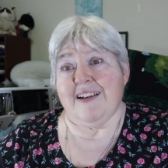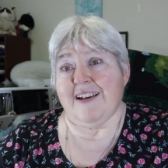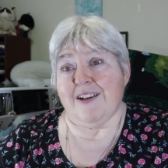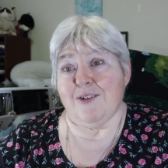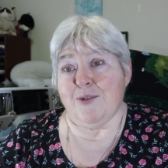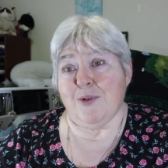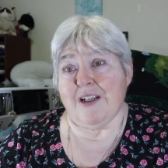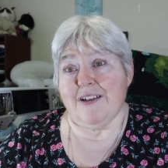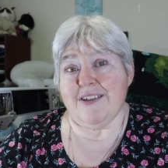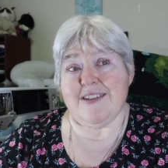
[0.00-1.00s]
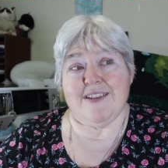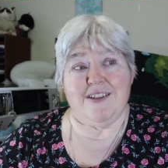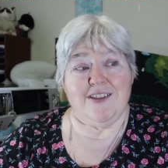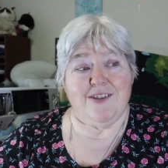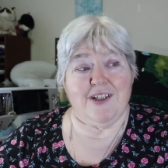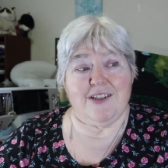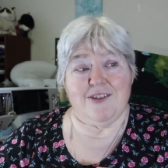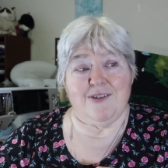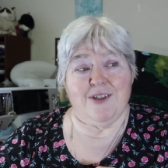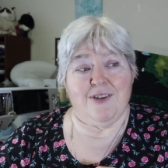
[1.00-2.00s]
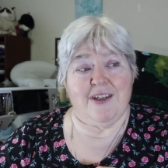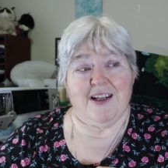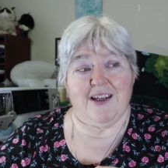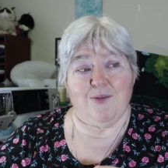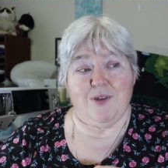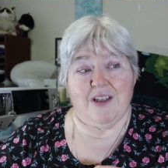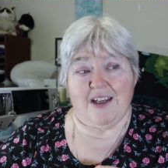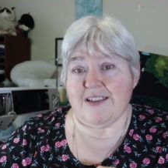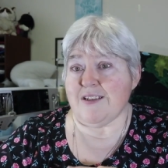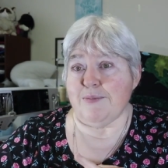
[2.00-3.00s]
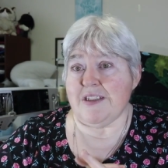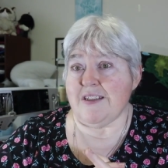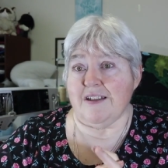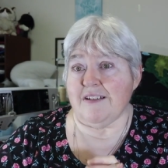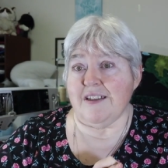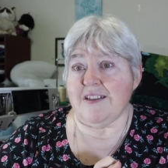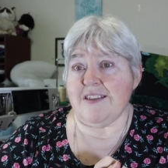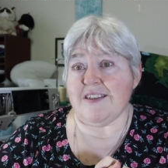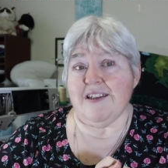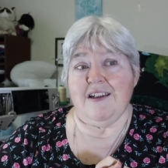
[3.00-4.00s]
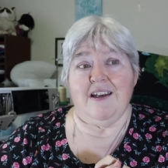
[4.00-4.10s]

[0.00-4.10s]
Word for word: I don't know what else to do. I do know that I would like some azaleas.